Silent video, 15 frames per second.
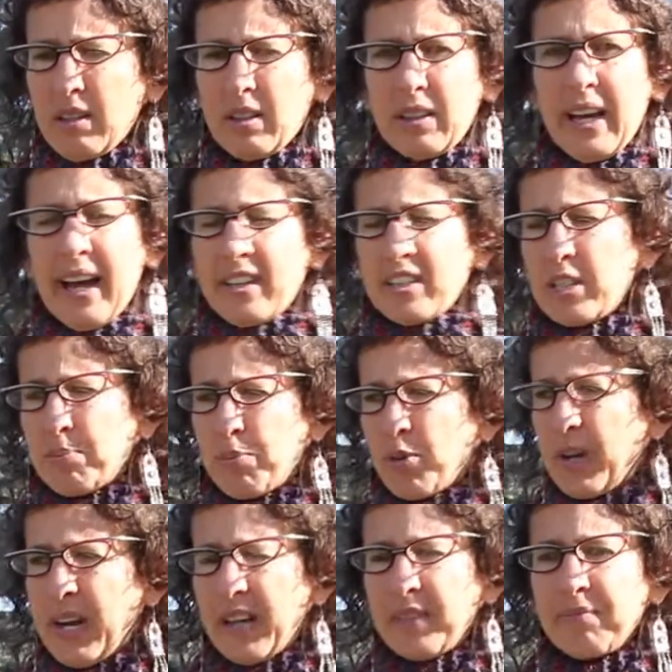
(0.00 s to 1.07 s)
last
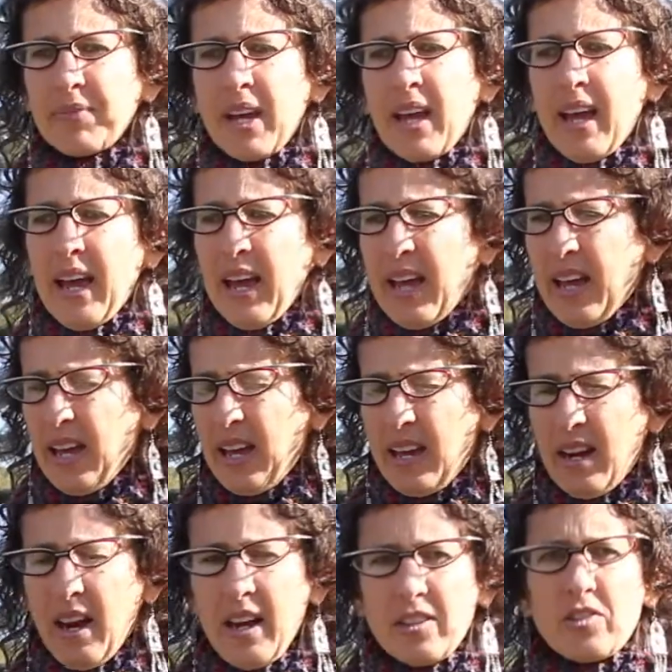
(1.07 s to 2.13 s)
spring,
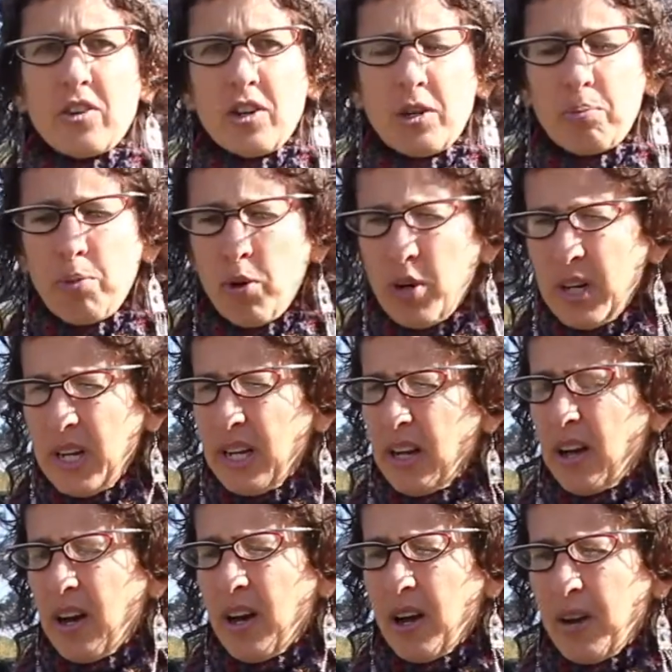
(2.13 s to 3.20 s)
and I started putting
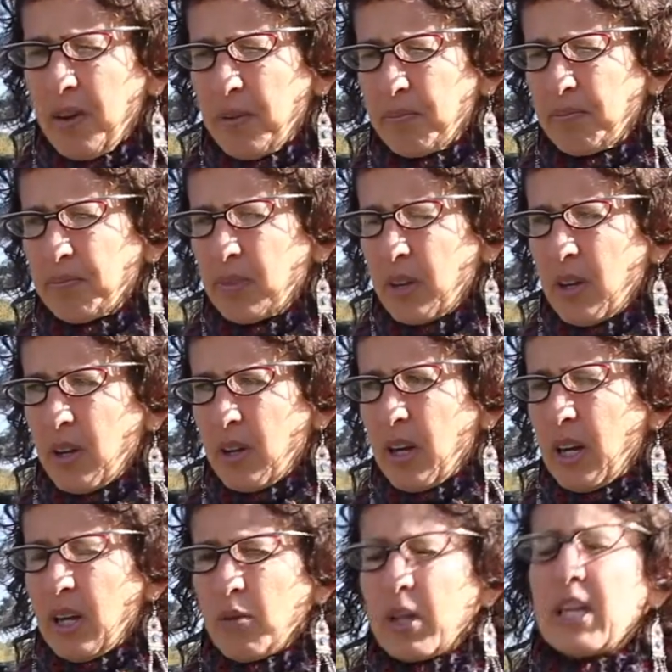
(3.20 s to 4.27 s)

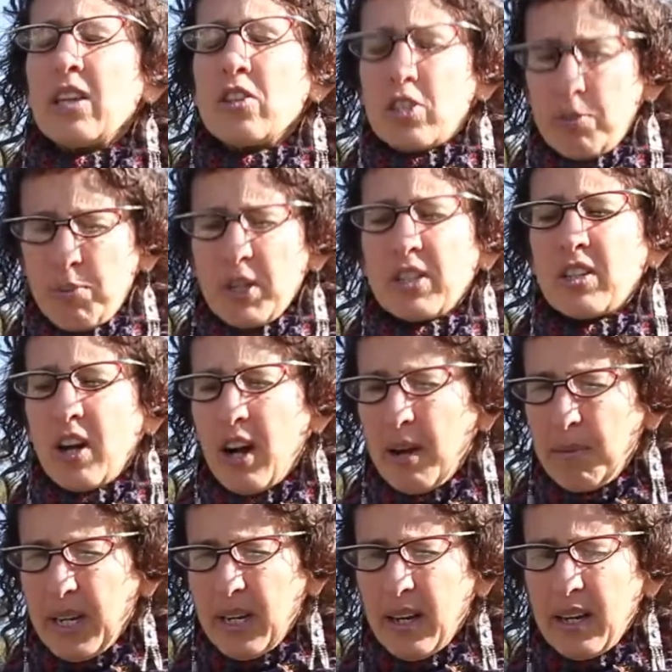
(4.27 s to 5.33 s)
in the springtime.
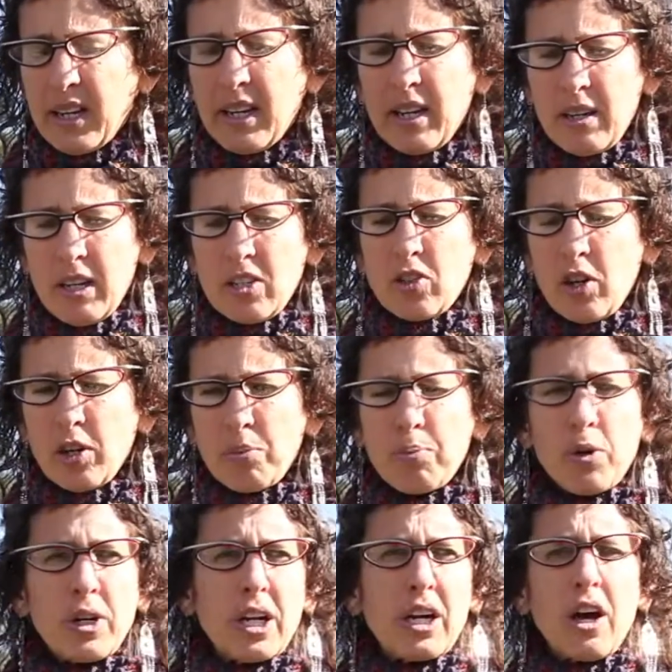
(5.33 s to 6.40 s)
I got it, and I started
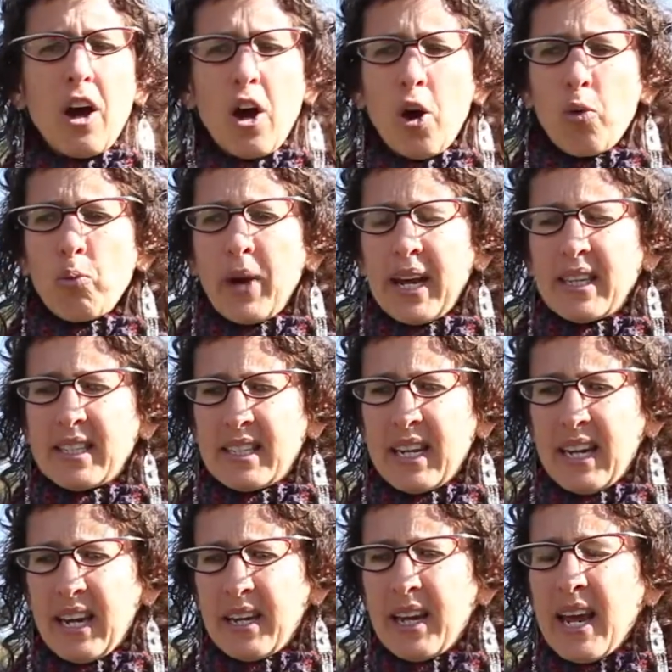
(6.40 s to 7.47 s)
putting waste
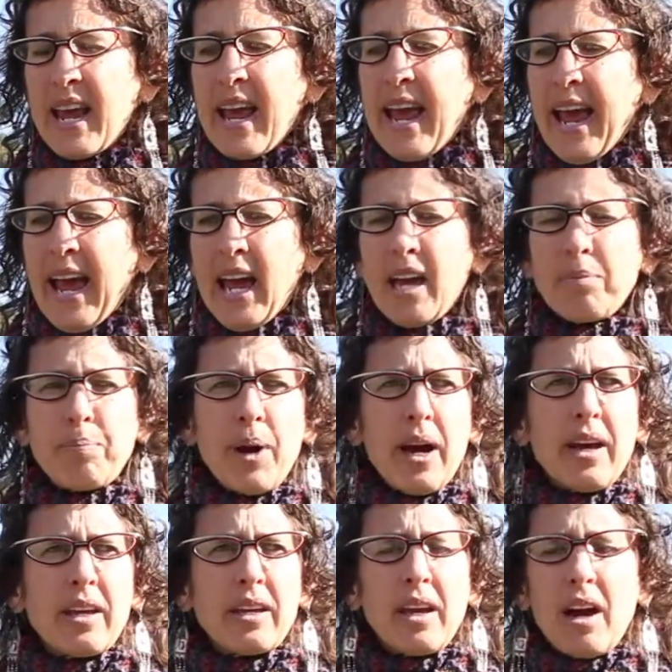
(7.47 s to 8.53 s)
in, and
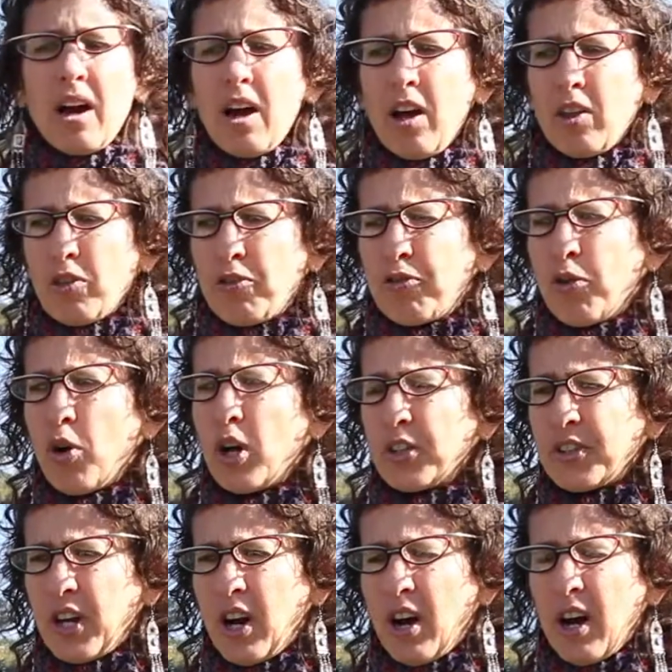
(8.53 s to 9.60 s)
by the fall
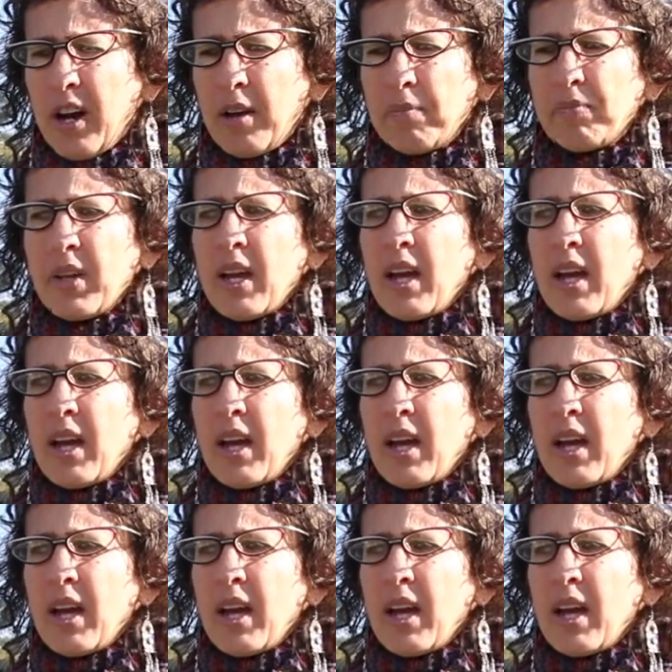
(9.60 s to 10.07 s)
time,